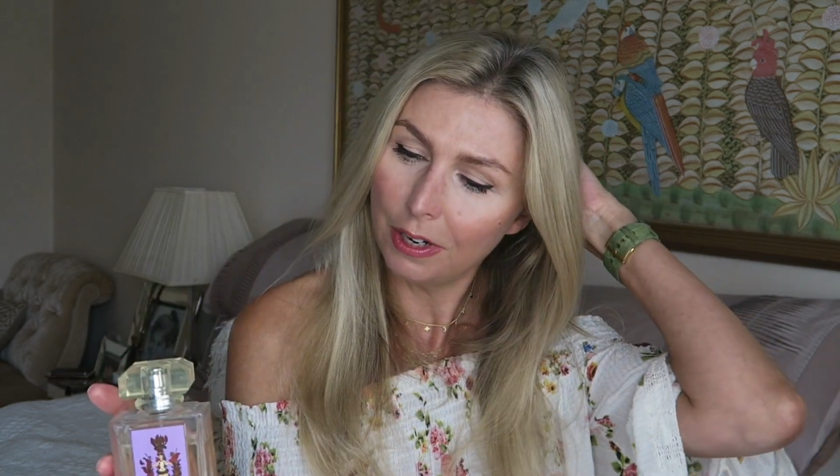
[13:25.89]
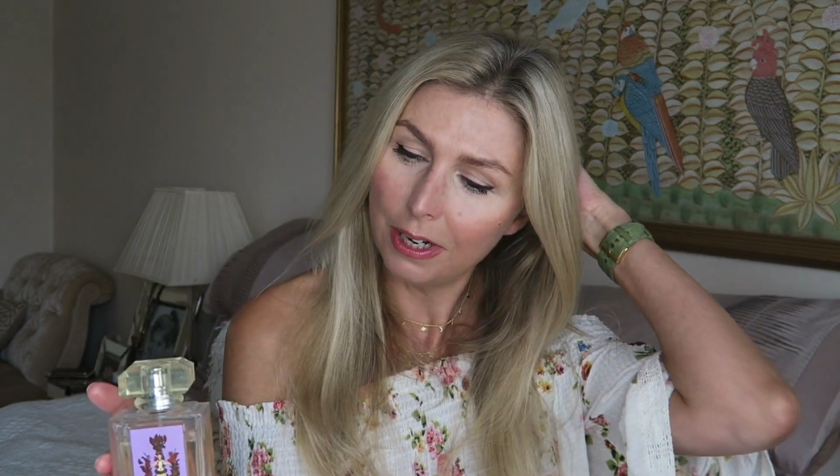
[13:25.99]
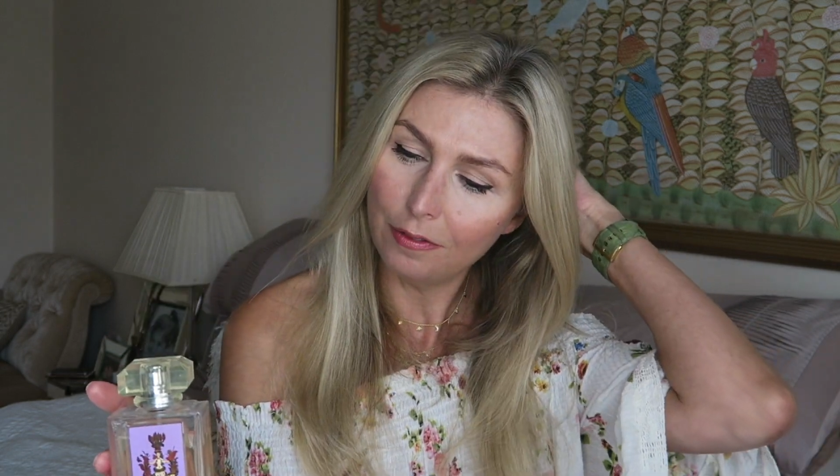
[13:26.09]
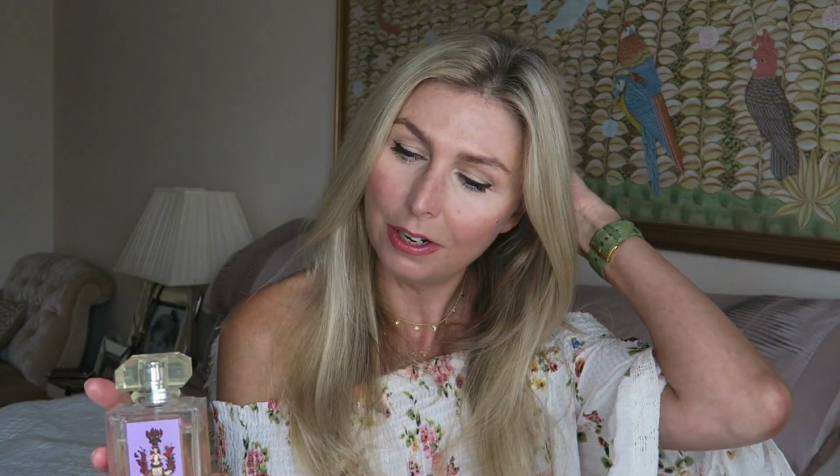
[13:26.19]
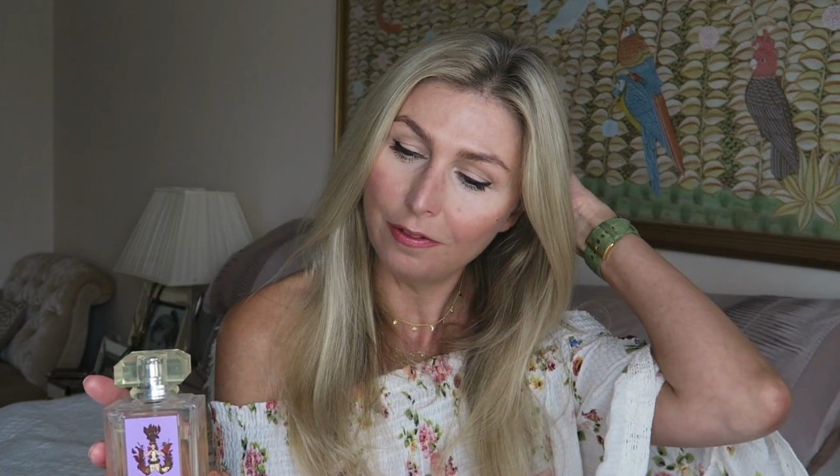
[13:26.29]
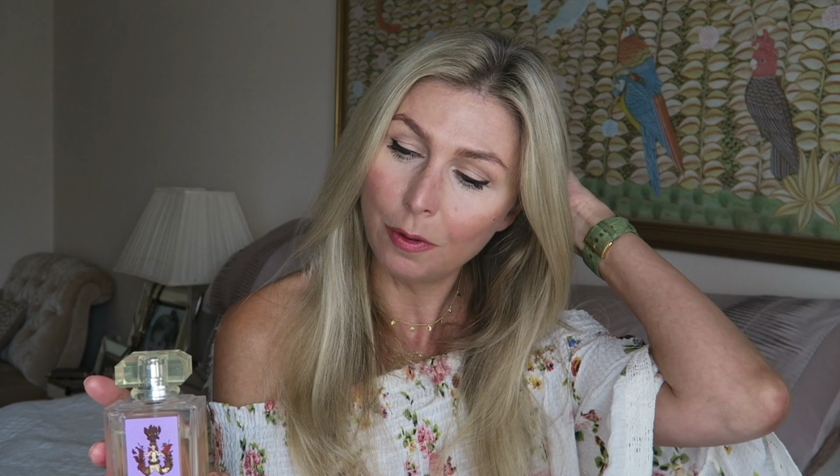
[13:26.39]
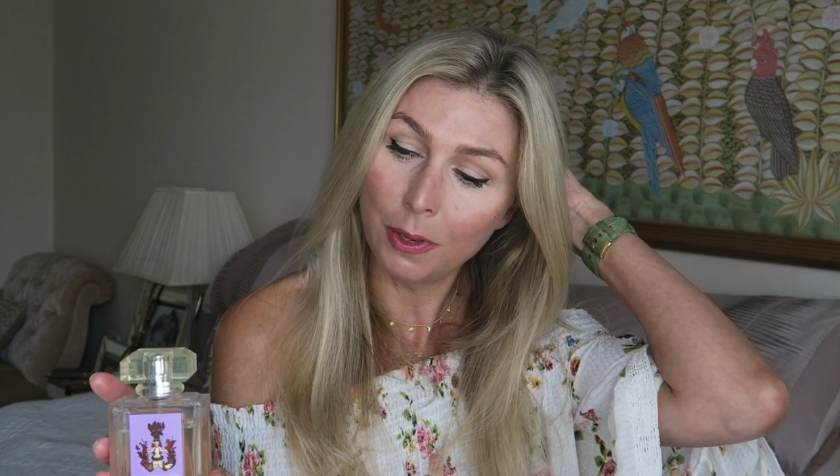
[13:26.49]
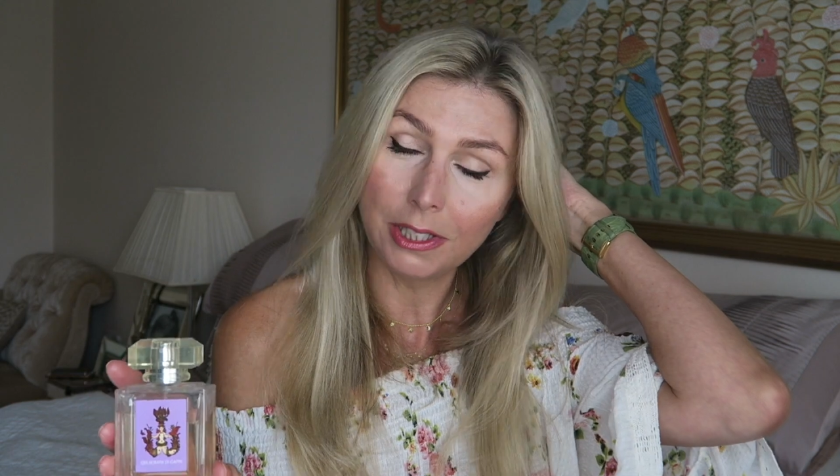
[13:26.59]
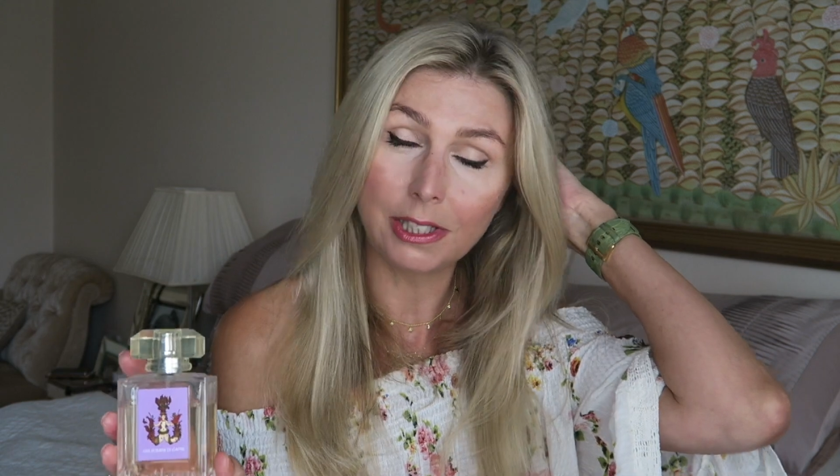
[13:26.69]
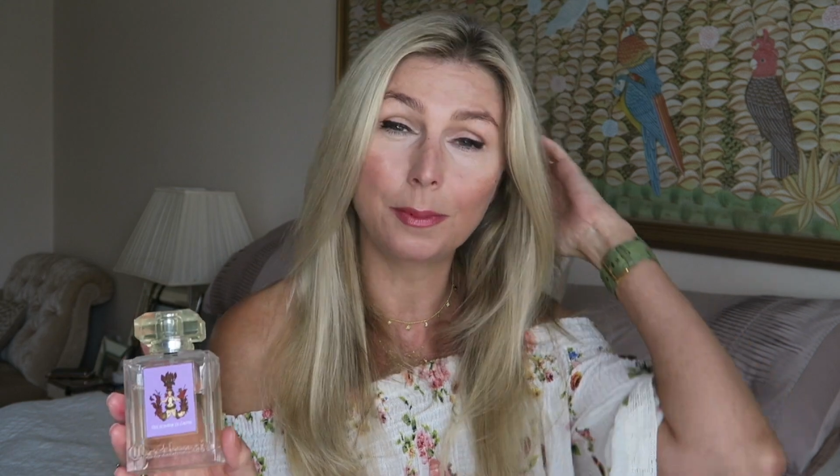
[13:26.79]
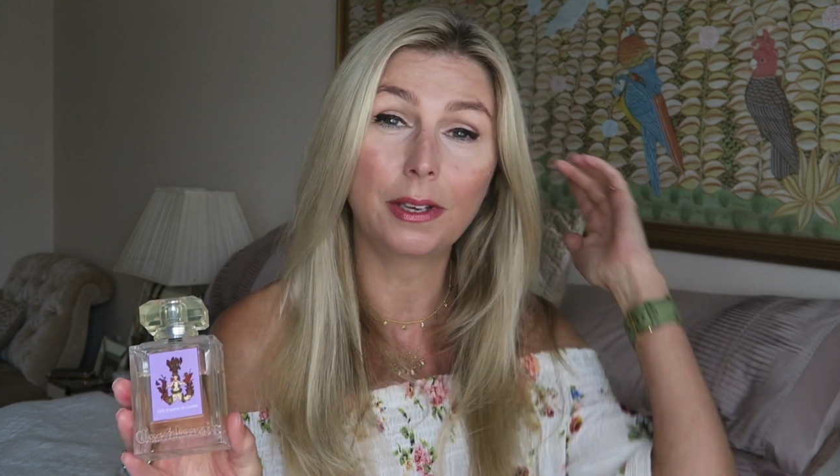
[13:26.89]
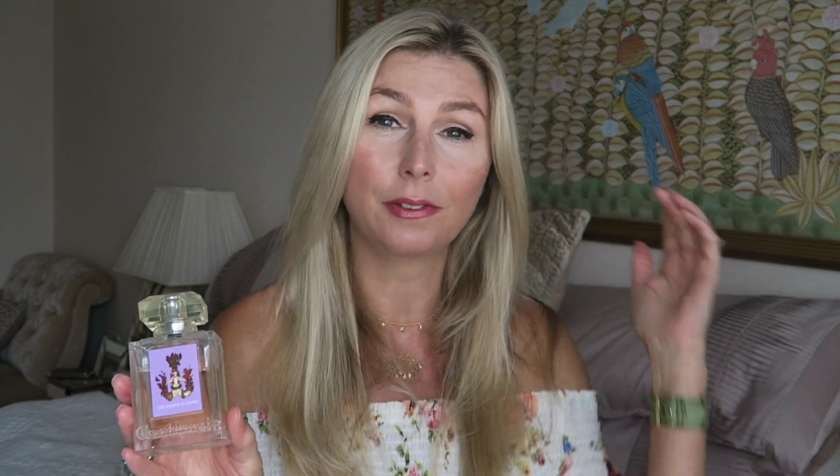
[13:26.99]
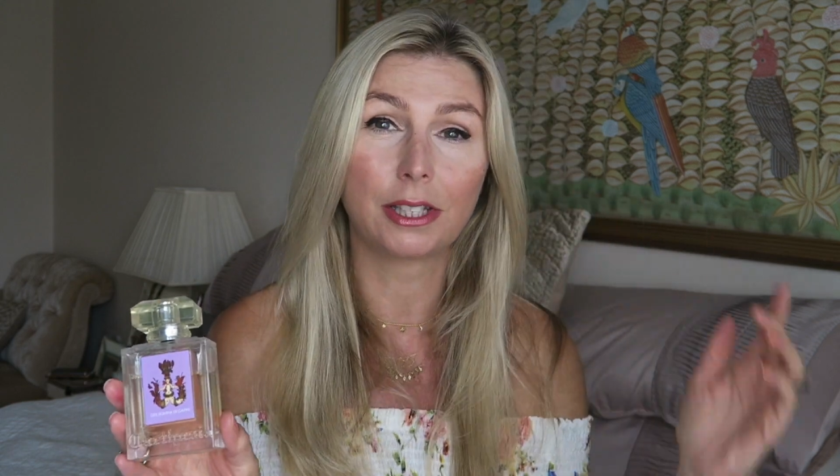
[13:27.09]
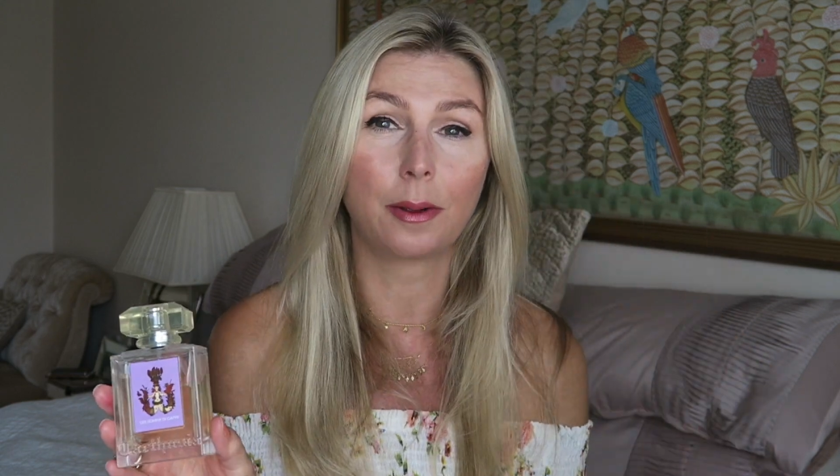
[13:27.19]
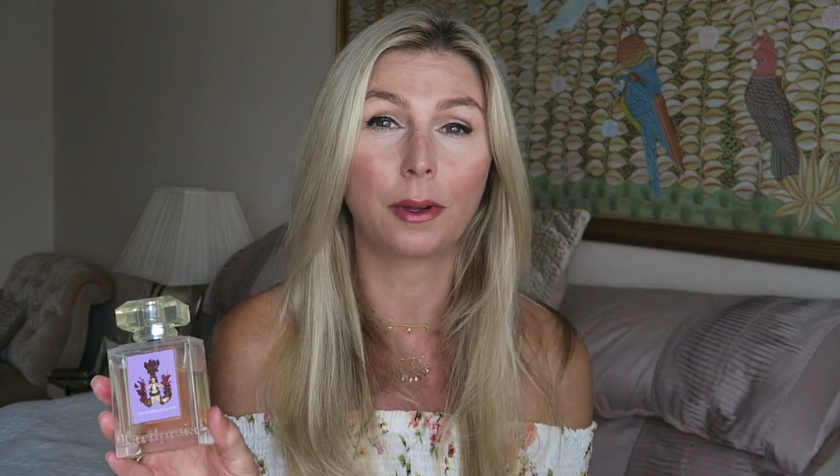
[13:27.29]
really reminds me
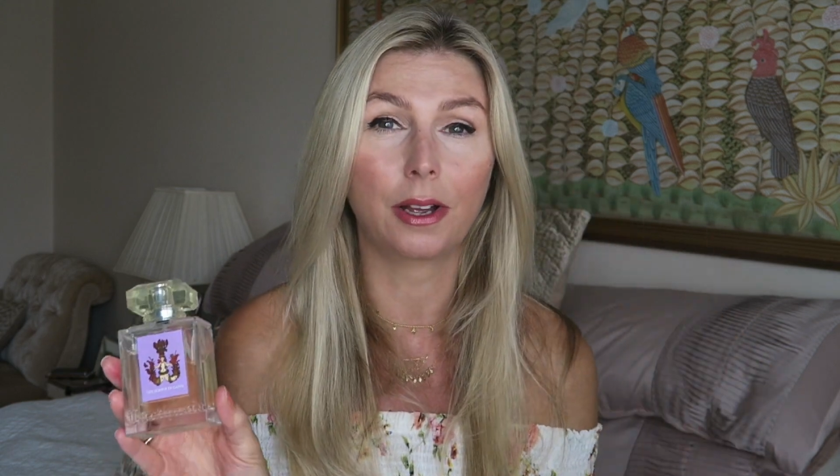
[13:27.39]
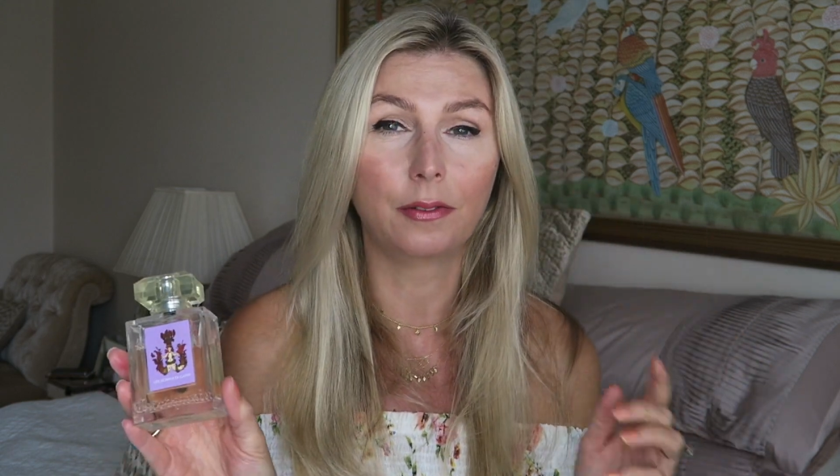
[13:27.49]
of summer.